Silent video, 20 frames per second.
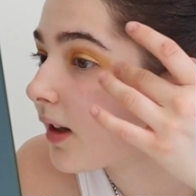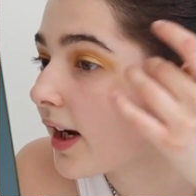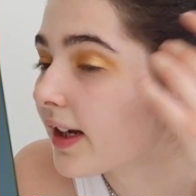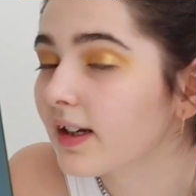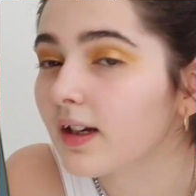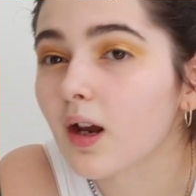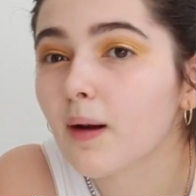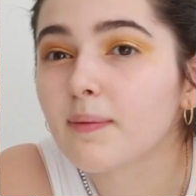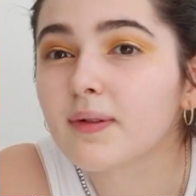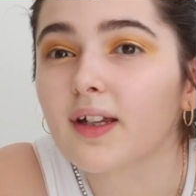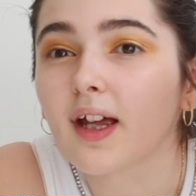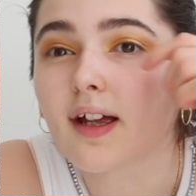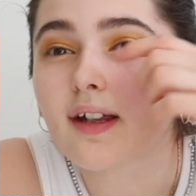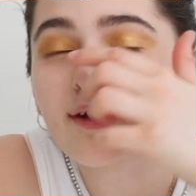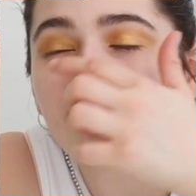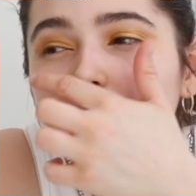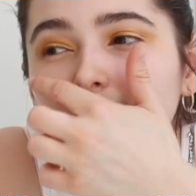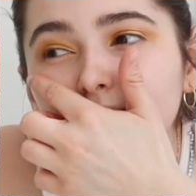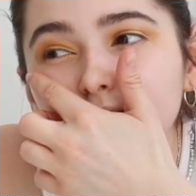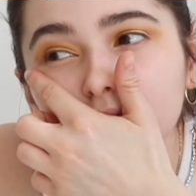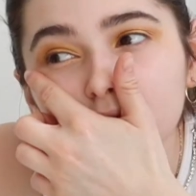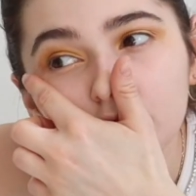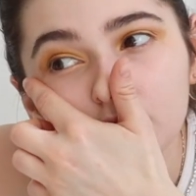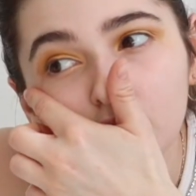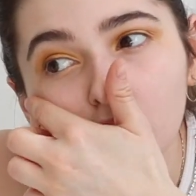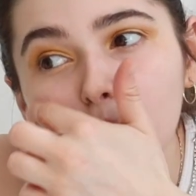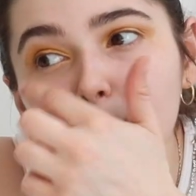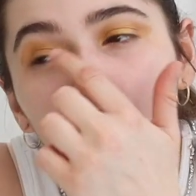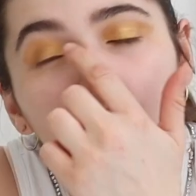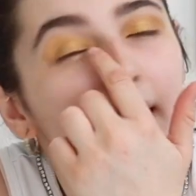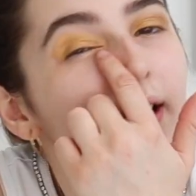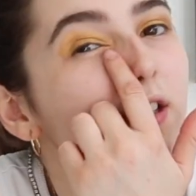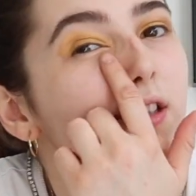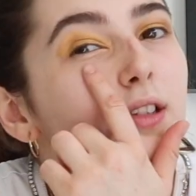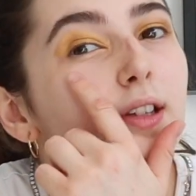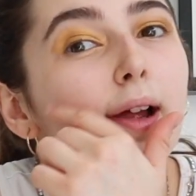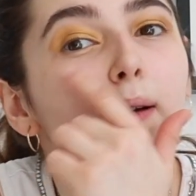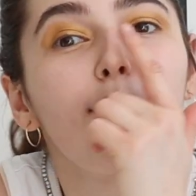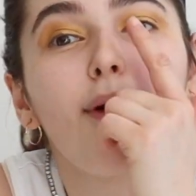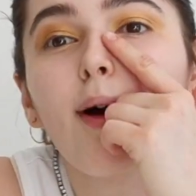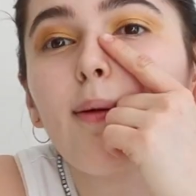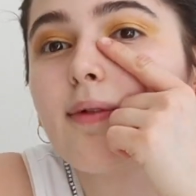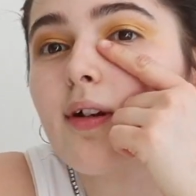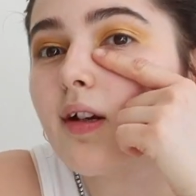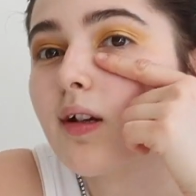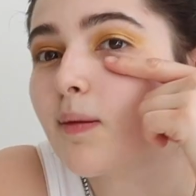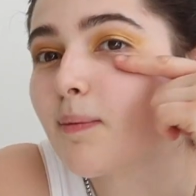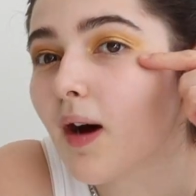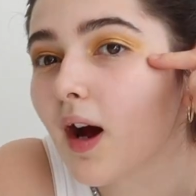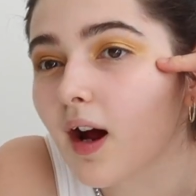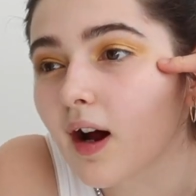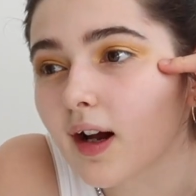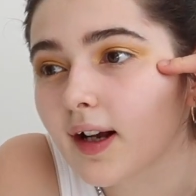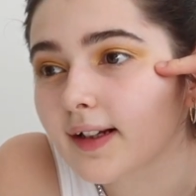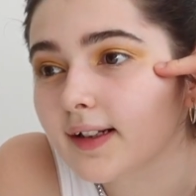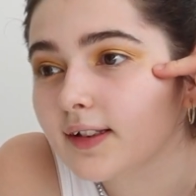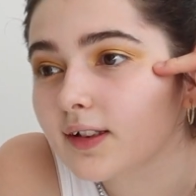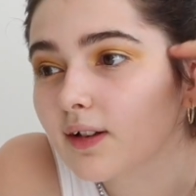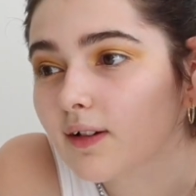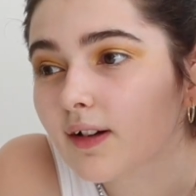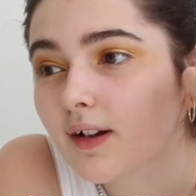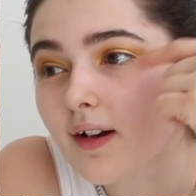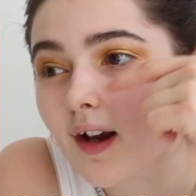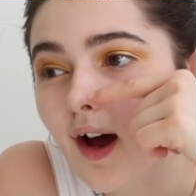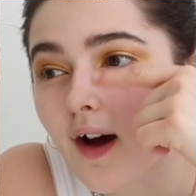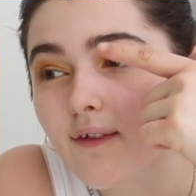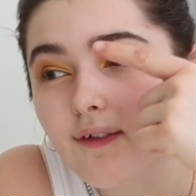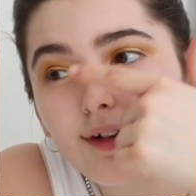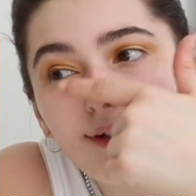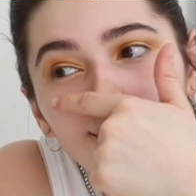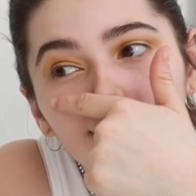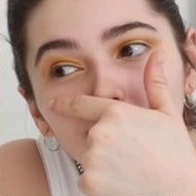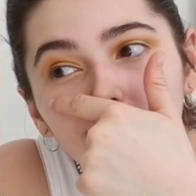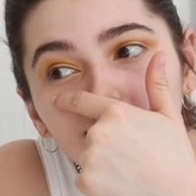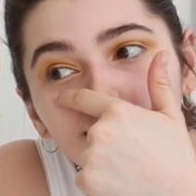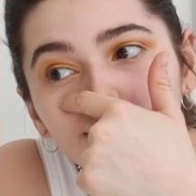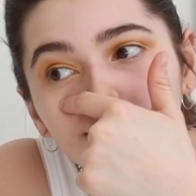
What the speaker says: I did upstairs. Sorry, but I just like wiped under my eyes, so I don't have any.